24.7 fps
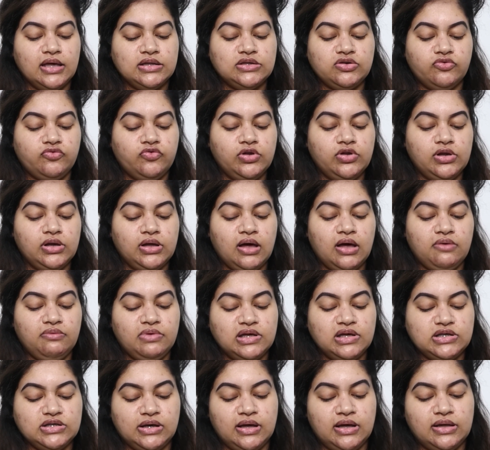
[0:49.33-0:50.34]
It's a full
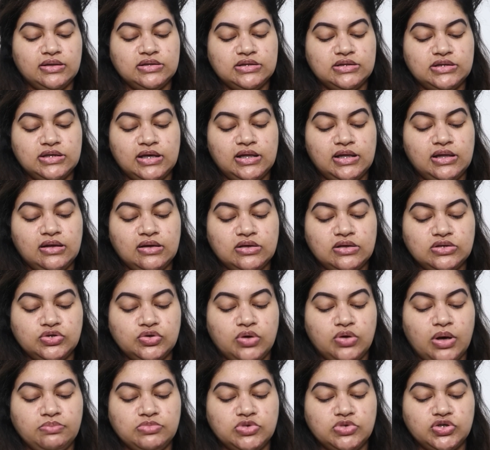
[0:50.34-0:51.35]
coverage concealer,
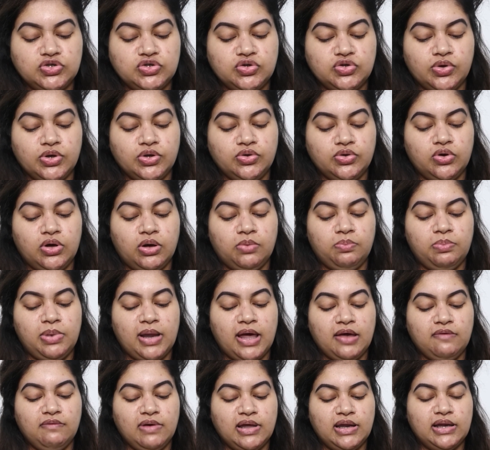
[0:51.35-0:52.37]
so I'm just going to
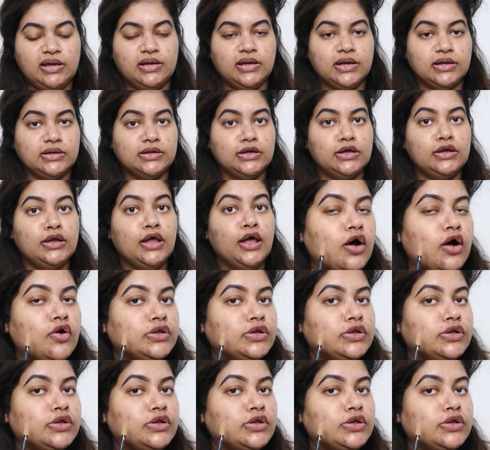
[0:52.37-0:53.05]
apply very little